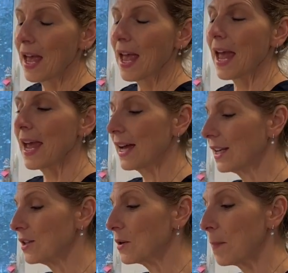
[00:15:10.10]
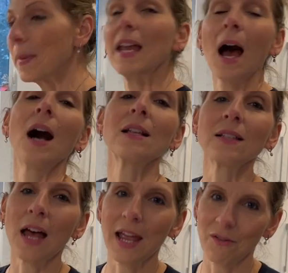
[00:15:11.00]
And because
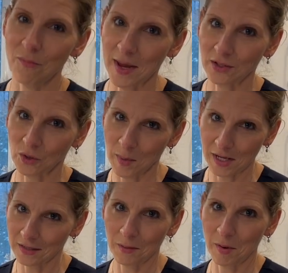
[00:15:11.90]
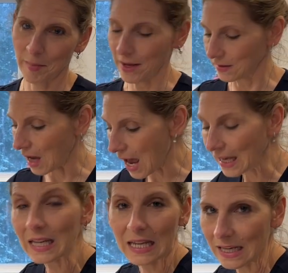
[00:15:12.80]
I have made so many cinnamon buns, I
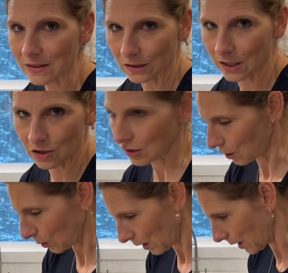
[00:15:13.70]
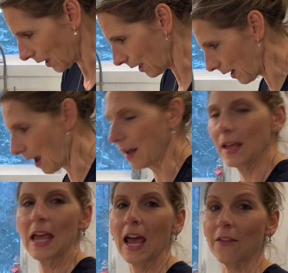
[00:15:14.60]
can easily just go da da da da da,
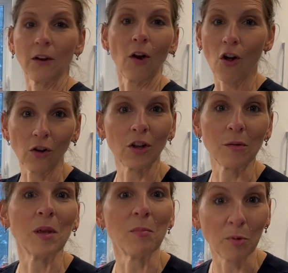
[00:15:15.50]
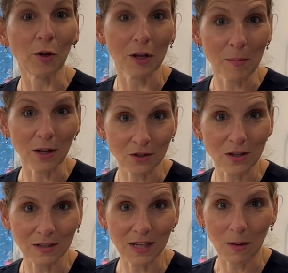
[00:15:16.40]
and they're all going to be pretty much the
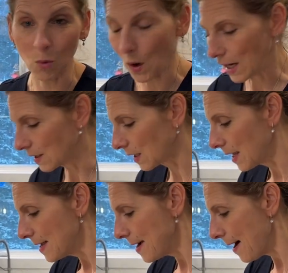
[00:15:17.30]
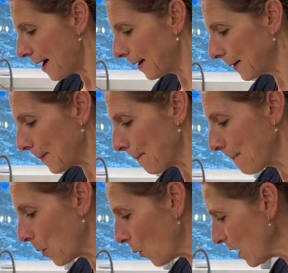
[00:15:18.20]
same weight.
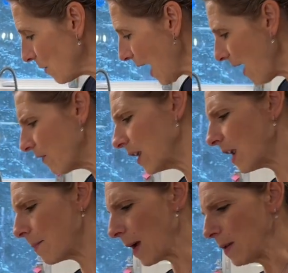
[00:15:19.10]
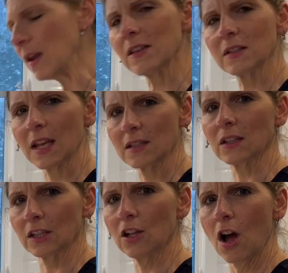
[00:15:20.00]
But when you have it, it's a
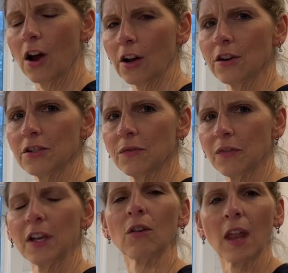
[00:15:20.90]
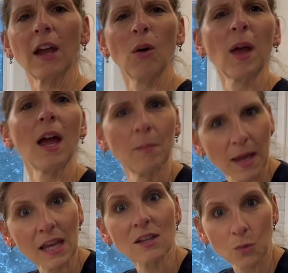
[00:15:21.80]
little hard to figure, like, okay, I'm
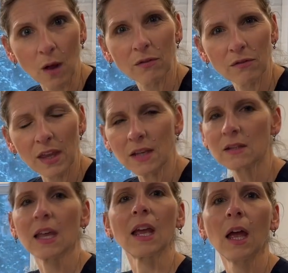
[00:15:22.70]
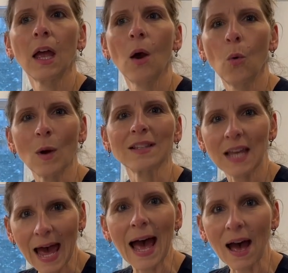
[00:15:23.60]
making 12 of these, like what's
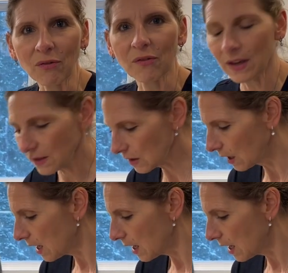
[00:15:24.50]
half of it?